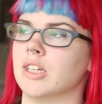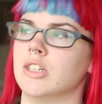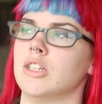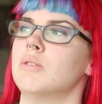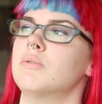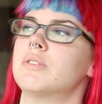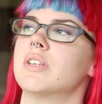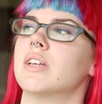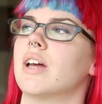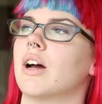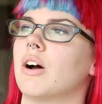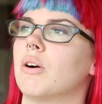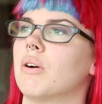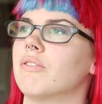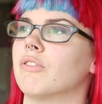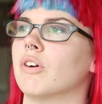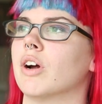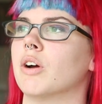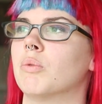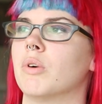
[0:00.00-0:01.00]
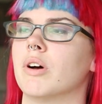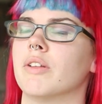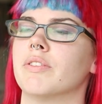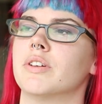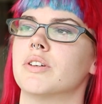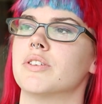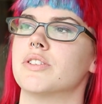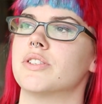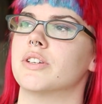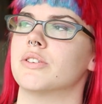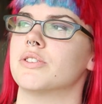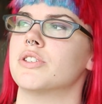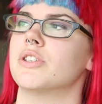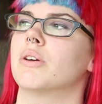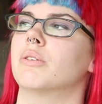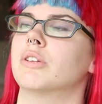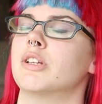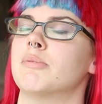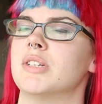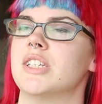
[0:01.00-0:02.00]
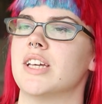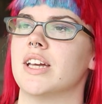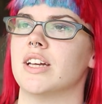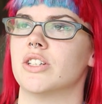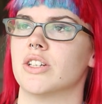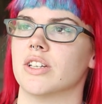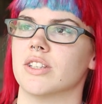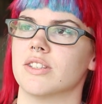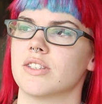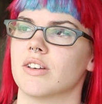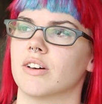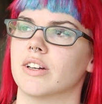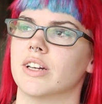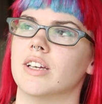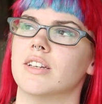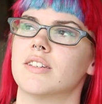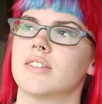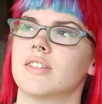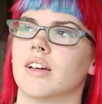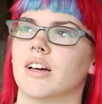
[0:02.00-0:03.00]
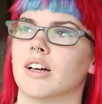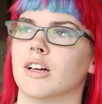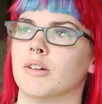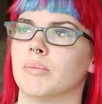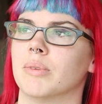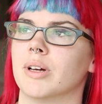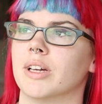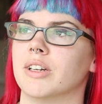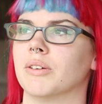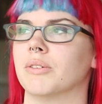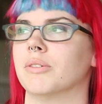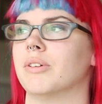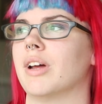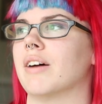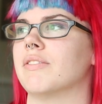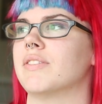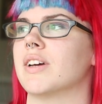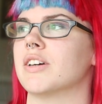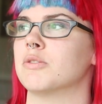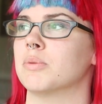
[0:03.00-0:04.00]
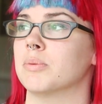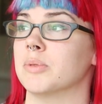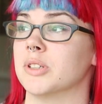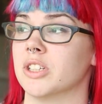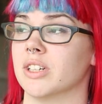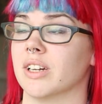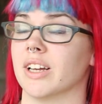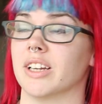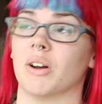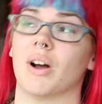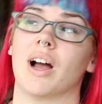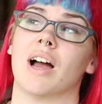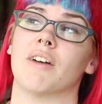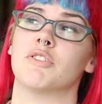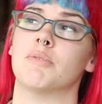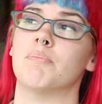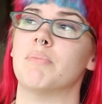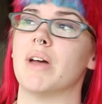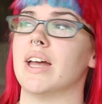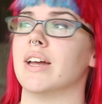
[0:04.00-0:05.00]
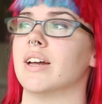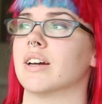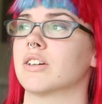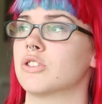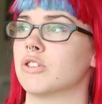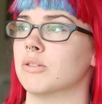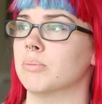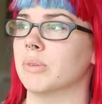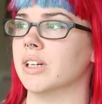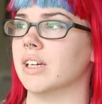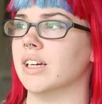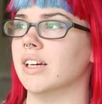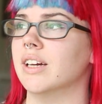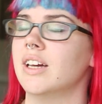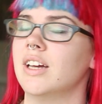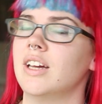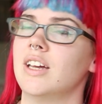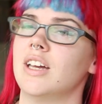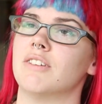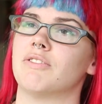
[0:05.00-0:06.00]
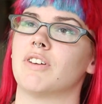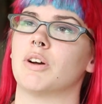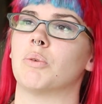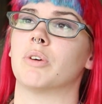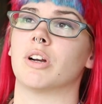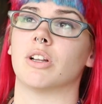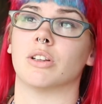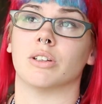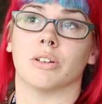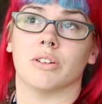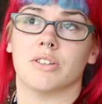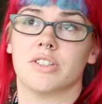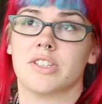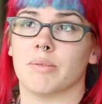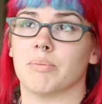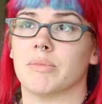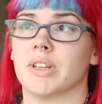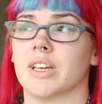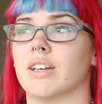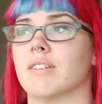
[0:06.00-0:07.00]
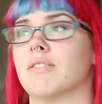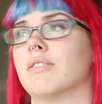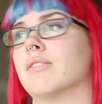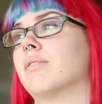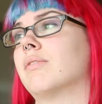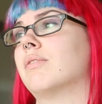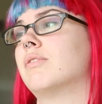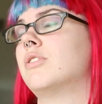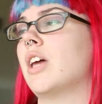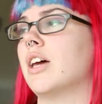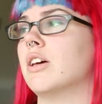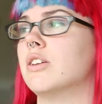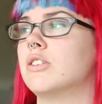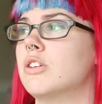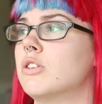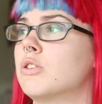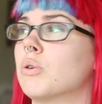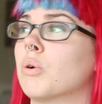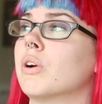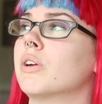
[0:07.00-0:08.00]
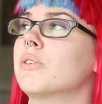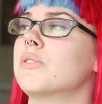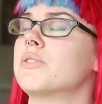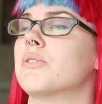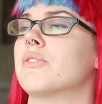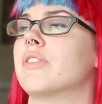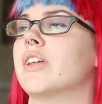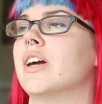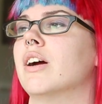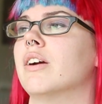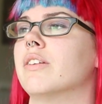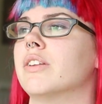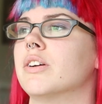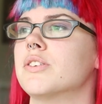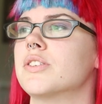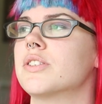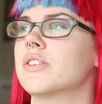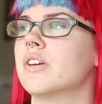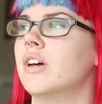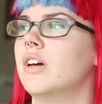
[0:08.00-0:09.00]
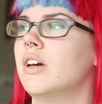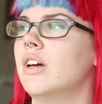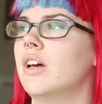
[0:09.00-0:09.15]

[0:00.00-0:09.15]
can use it however I want. There's no limitations on it. I don't have to ask permission. I don't have to pay extra money if I want to learn something. If tutorials are there. There's